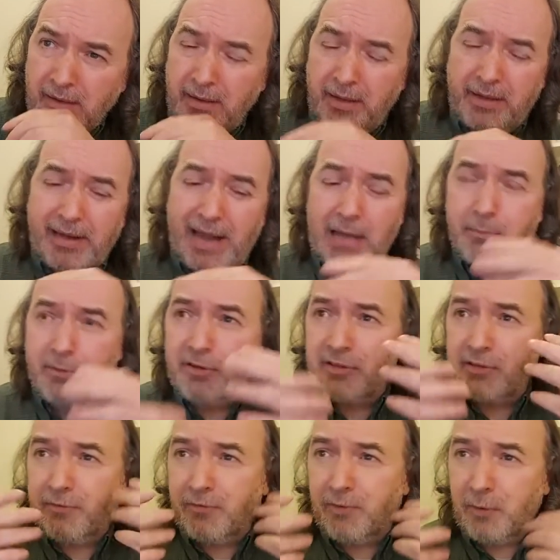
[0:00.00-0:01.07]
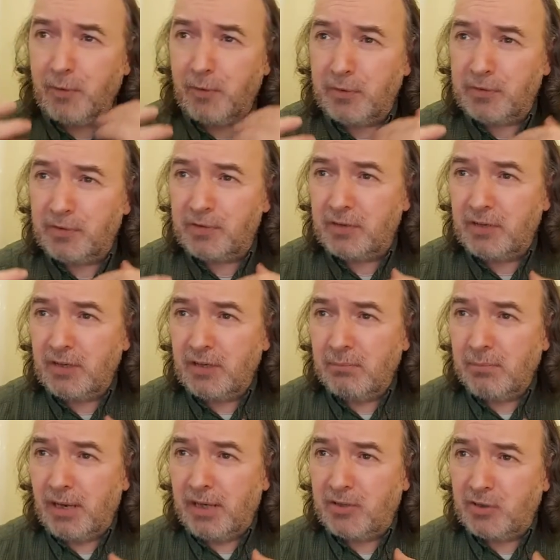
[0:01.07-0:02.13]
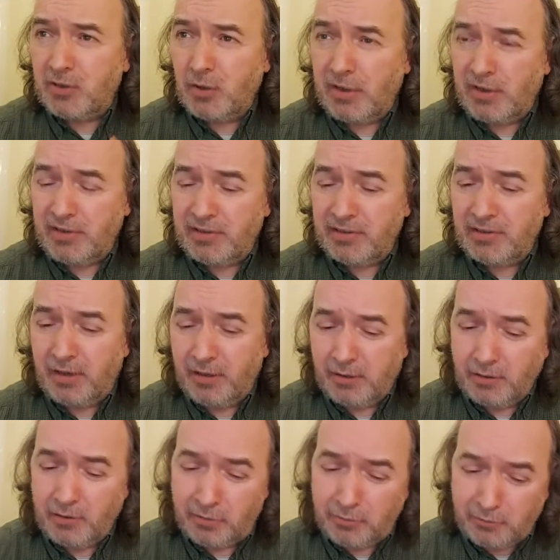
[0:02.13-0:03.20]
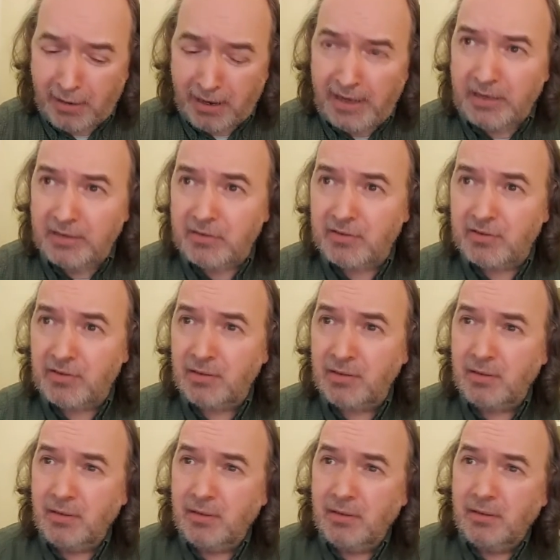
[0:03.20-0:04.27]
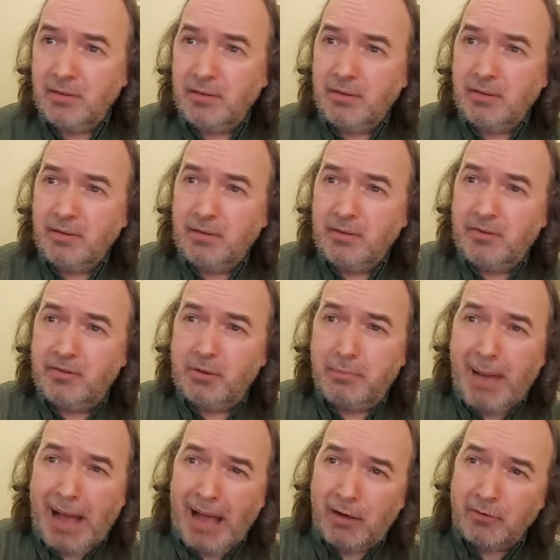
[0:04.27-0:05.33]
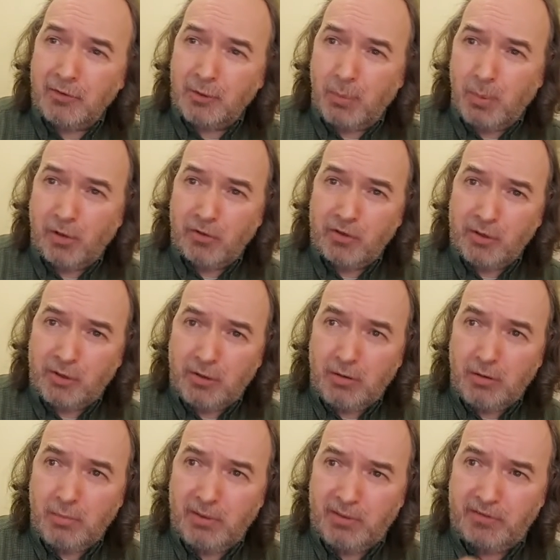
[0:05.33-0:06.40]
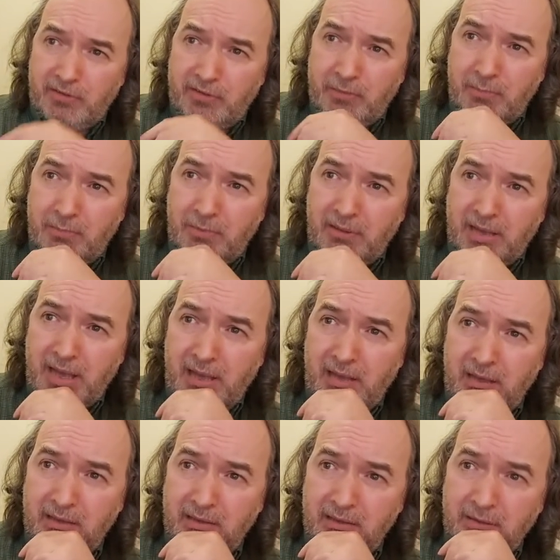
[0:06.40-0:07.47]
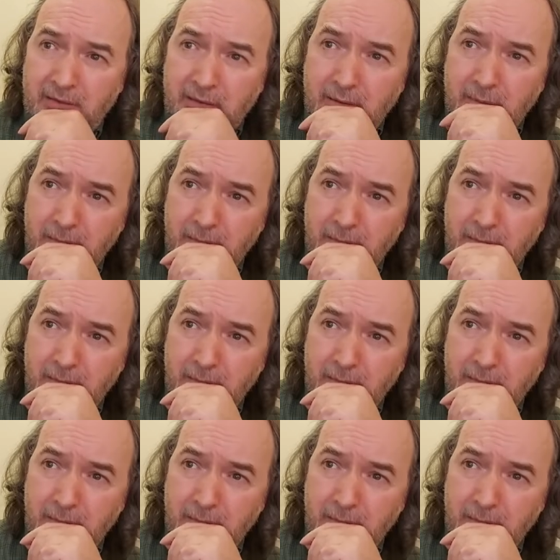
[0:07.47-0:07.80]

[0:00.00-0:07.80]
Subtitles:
The glamour's force my choice constrains to bow to what your wisdom deigns.